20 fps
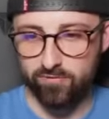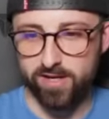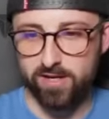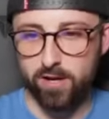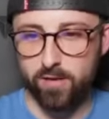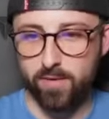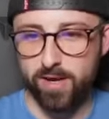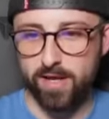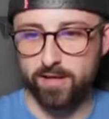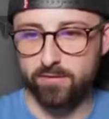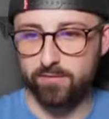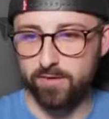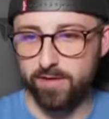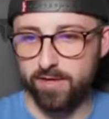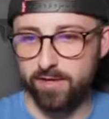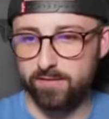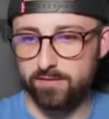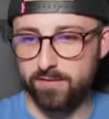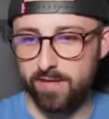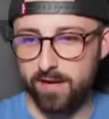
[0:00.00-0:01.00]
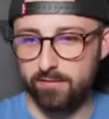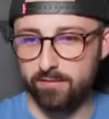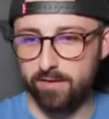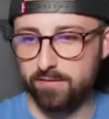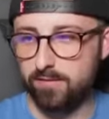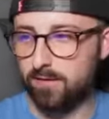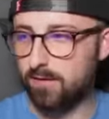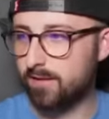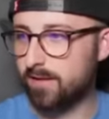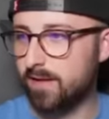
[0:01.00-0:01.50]
Rico Henry,
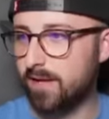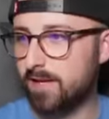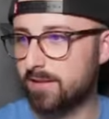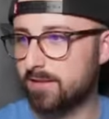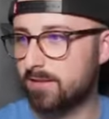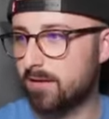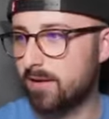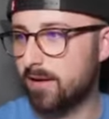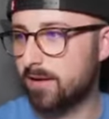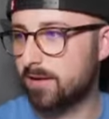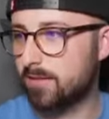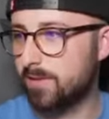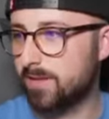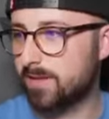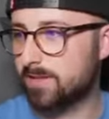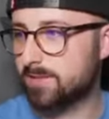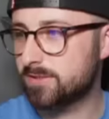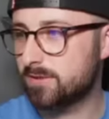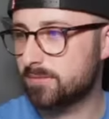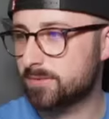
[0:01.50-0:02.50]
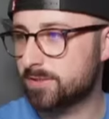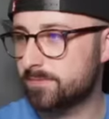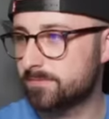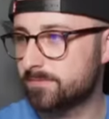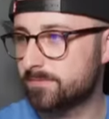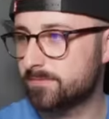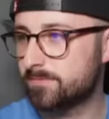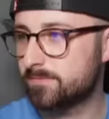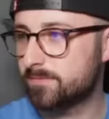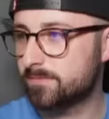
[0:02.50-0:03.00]
Eric Dyer. Yeah, Dyer could be a decent
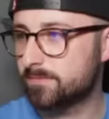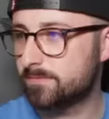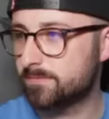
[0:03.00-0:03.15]
option.